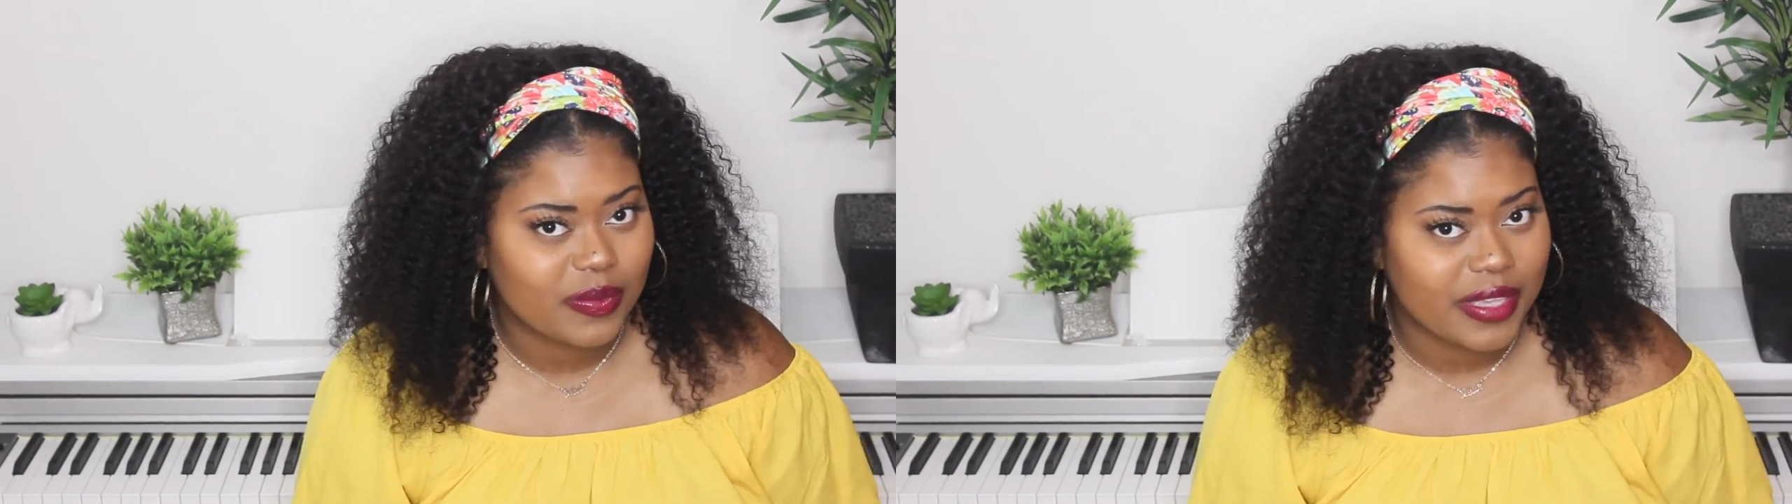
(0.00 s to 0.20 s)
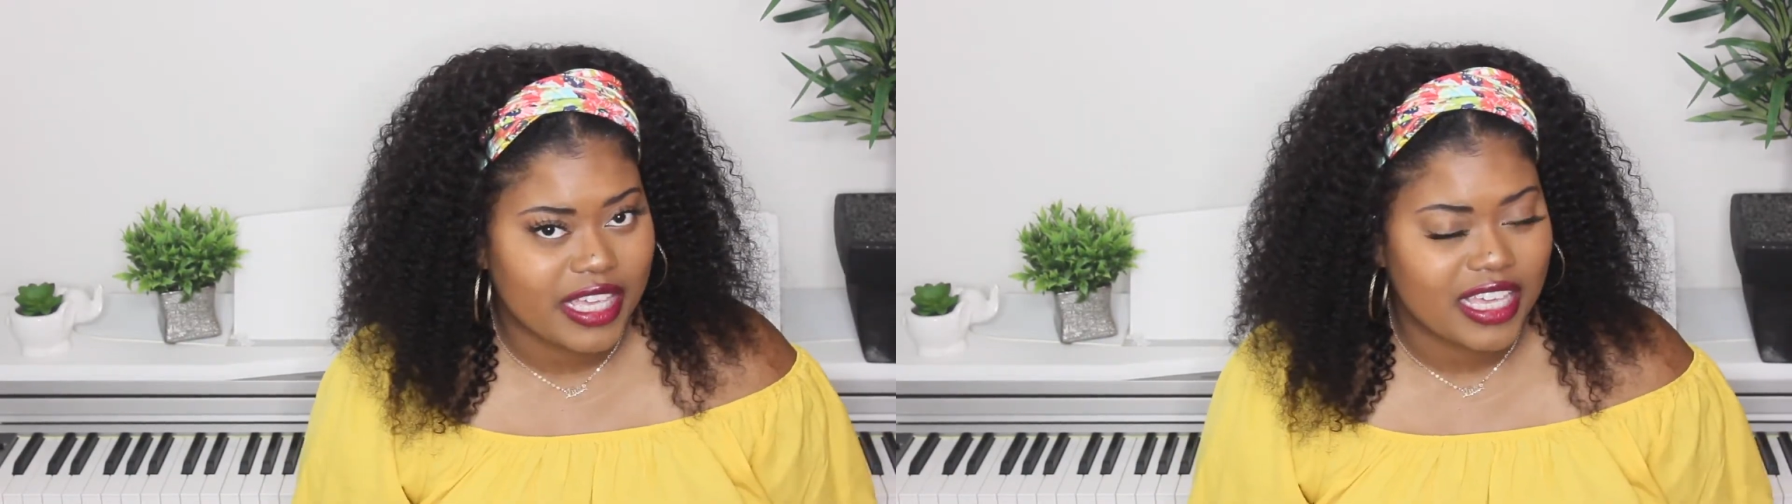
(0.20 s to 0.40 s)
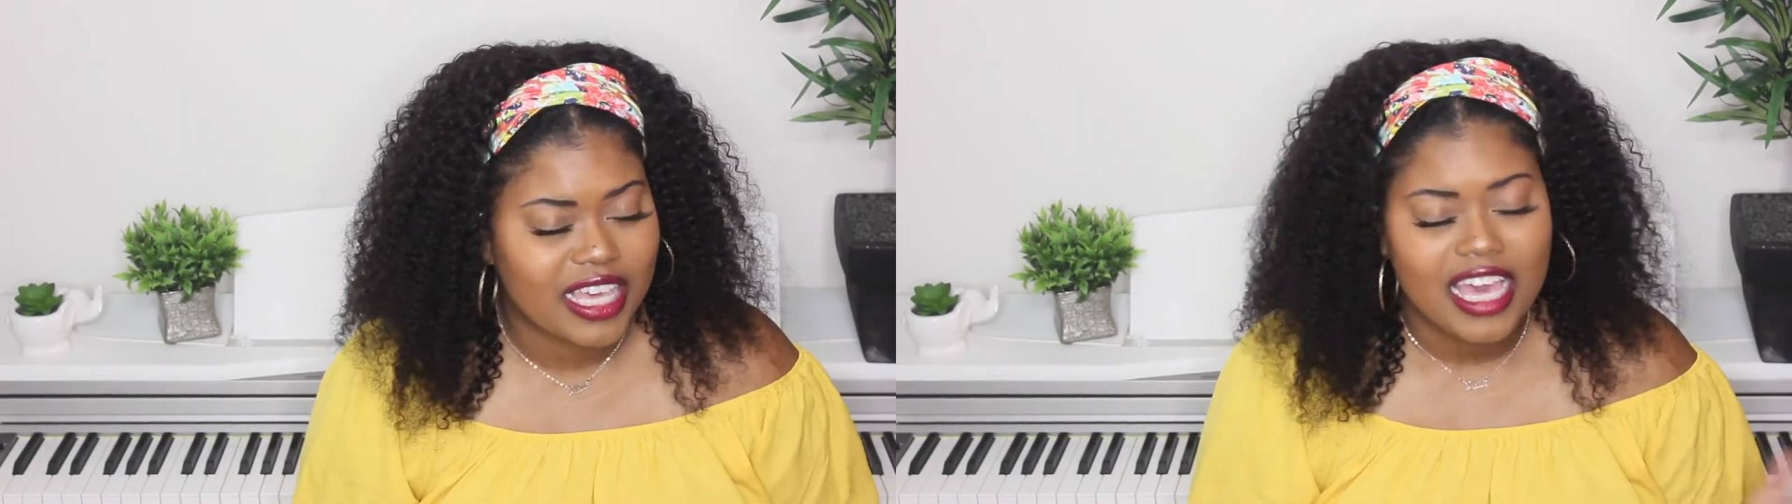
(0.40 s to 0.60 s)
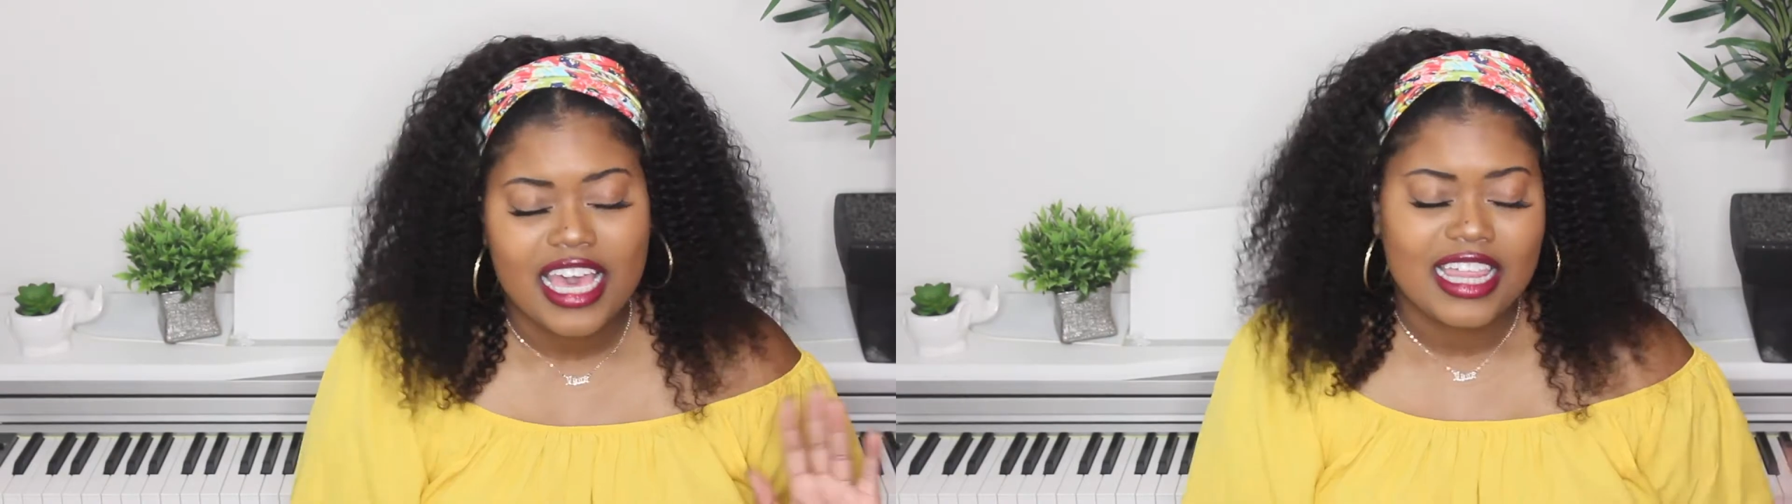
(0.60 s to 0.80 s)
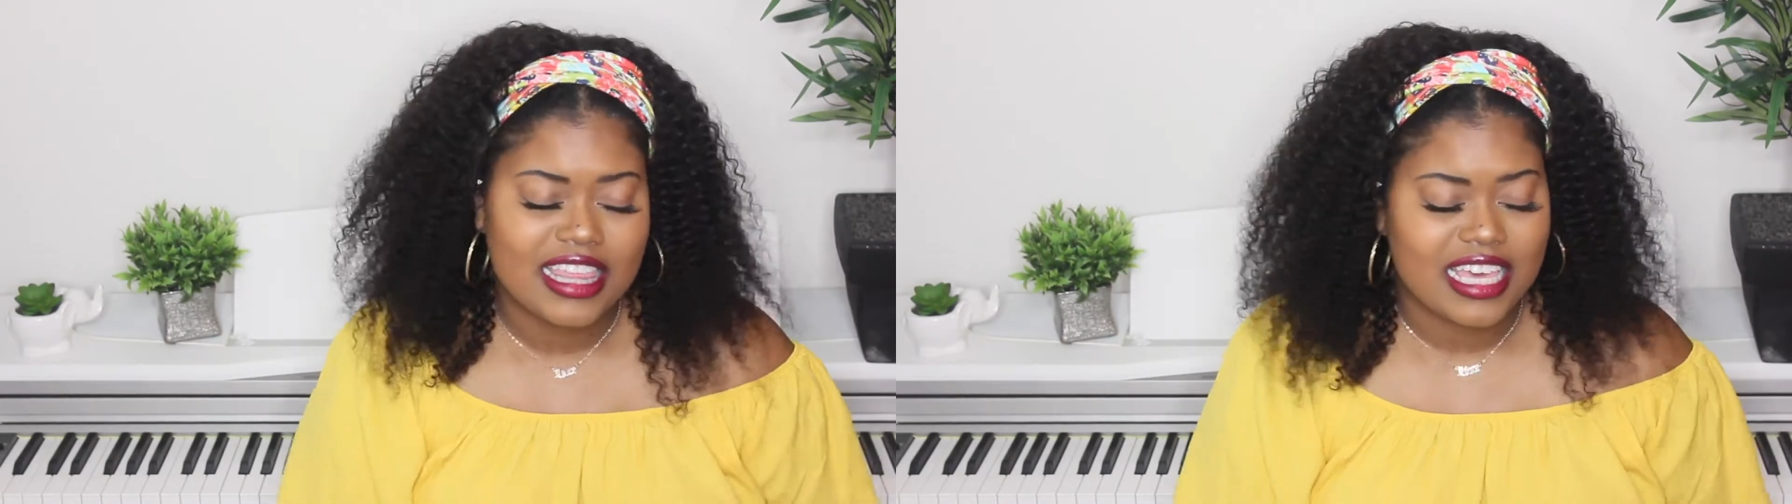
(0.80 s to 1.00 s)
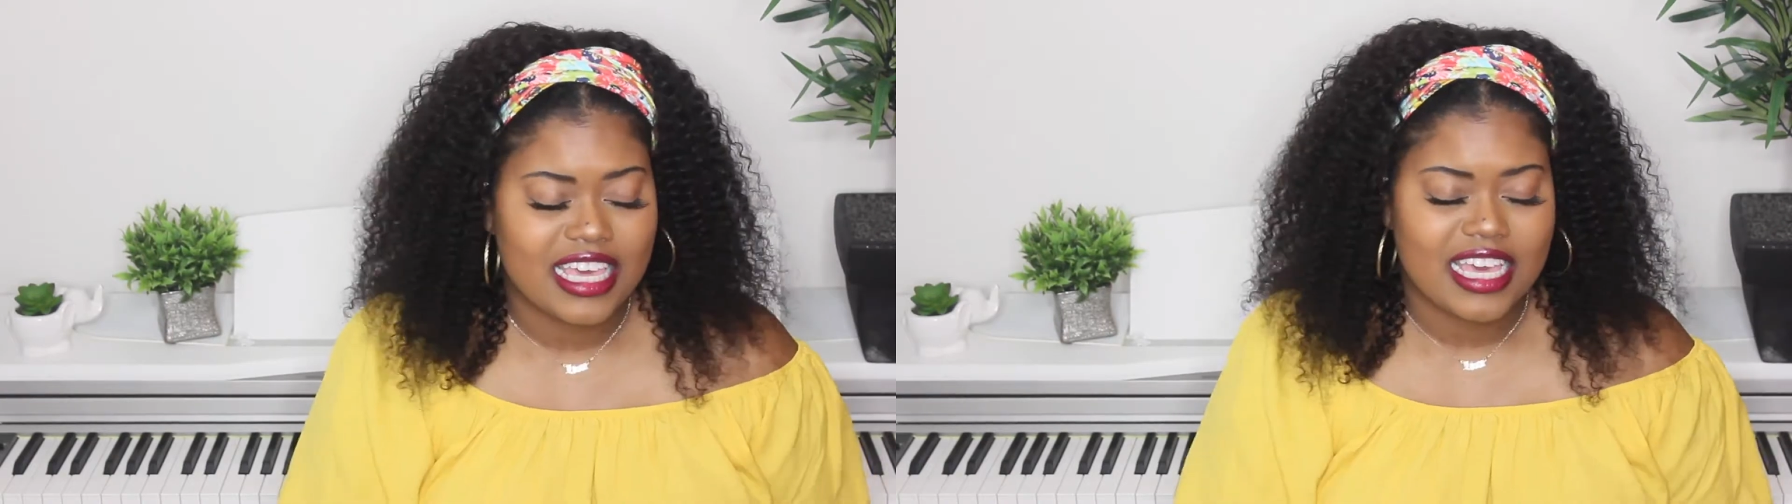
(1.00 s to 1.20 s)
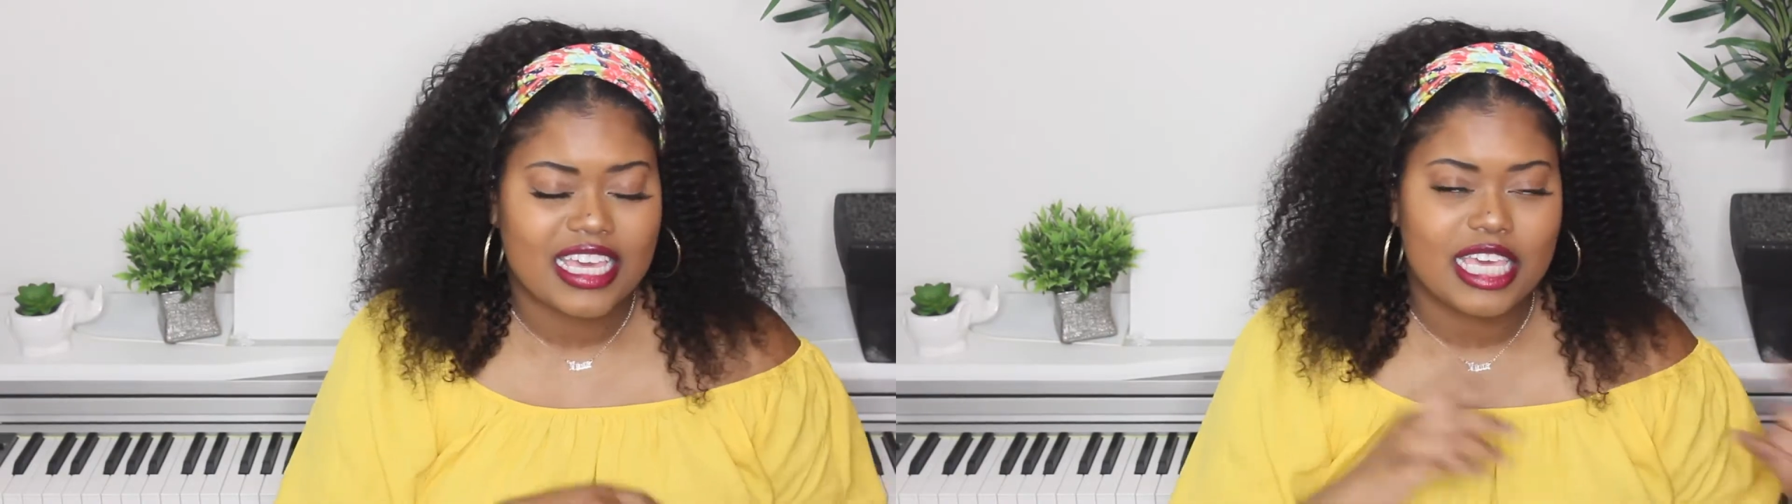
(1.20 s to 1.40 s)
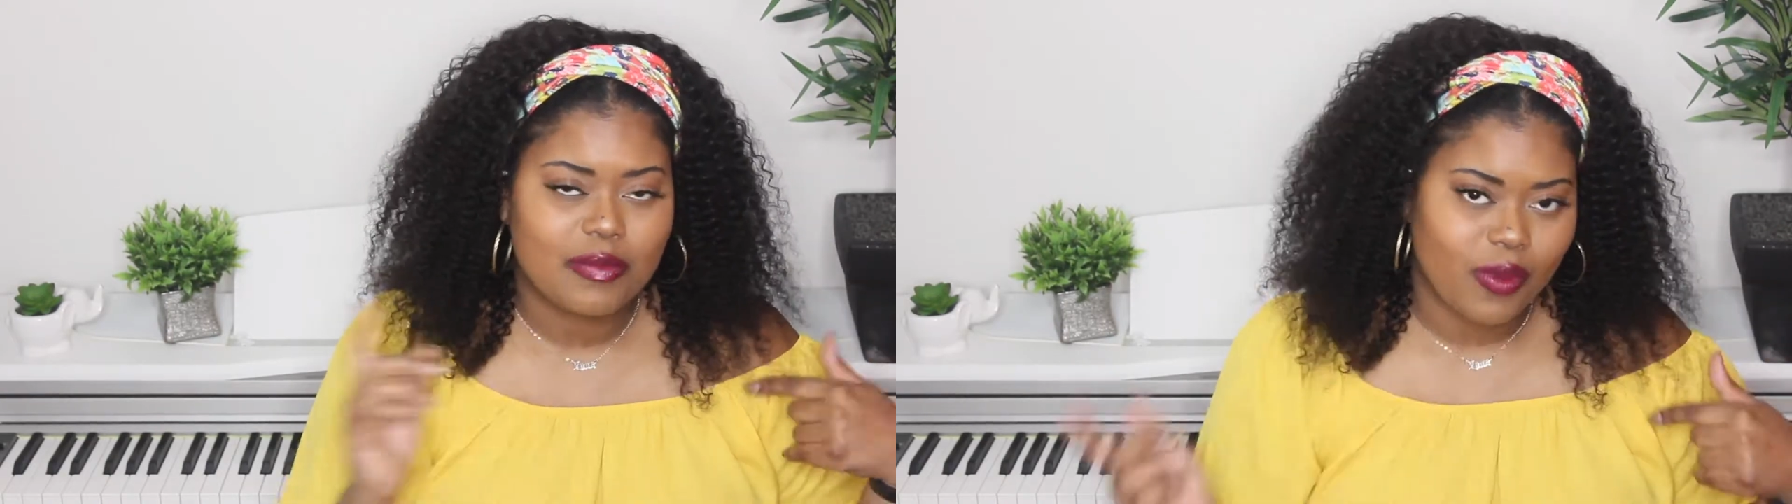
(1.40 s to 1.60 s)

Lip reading: wig, then keep